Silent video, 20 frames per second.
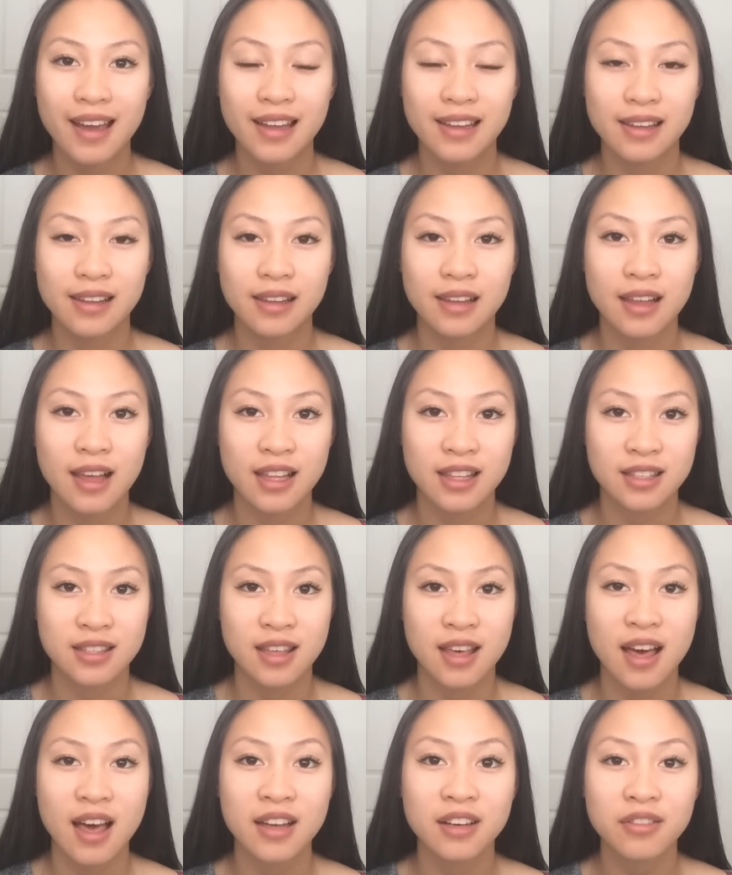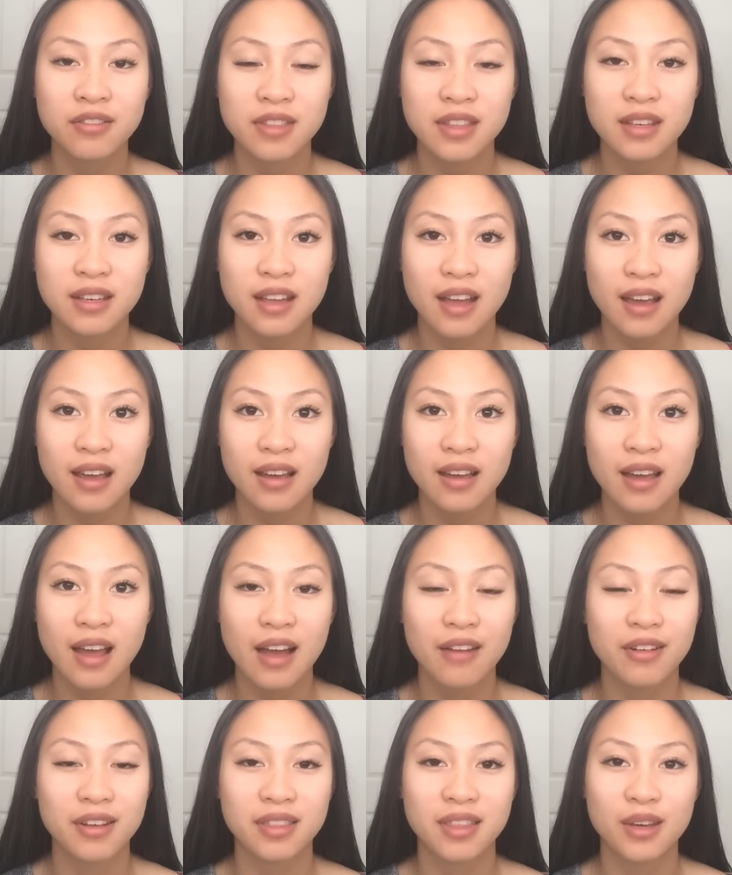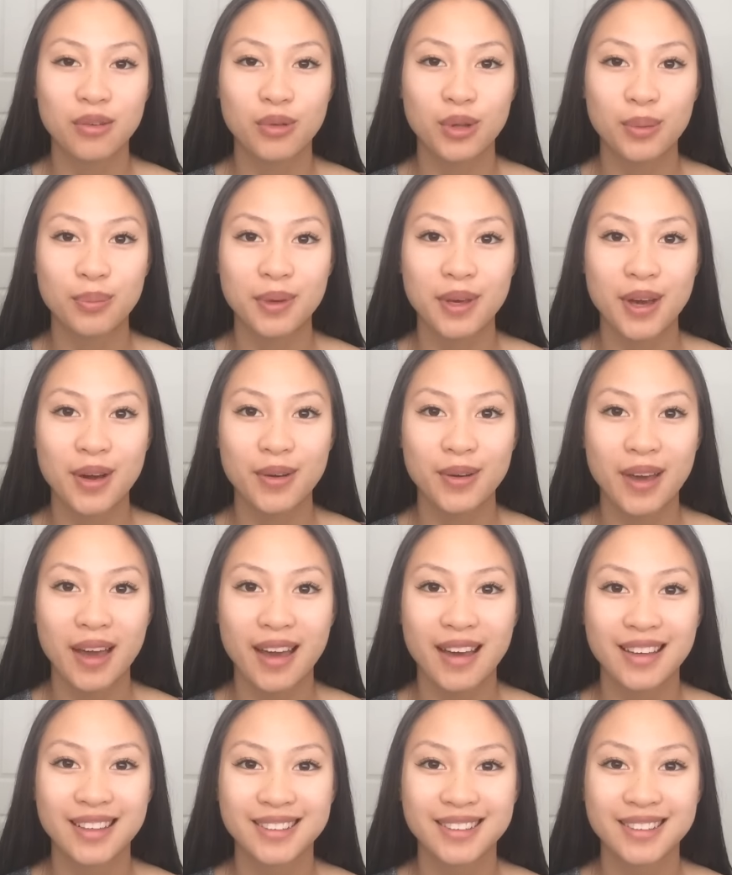and at the end of the day, everything will be okay.